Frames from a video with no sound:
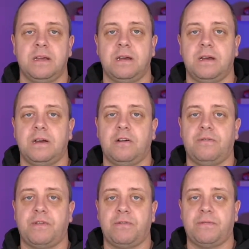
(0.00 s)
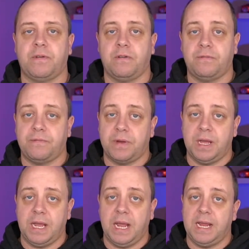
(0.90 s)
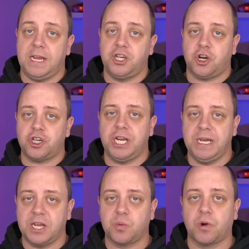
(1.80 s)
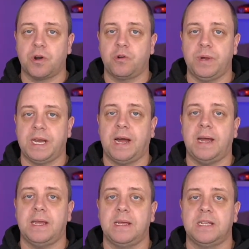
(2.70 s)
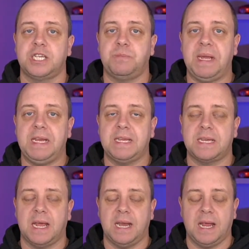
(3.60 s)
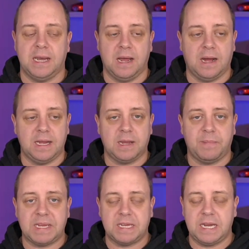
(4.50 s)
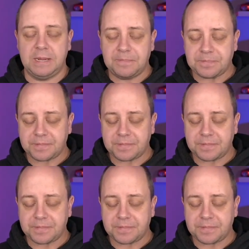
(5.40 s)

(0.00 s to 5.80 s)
of a charging network with high speeds and high capacity.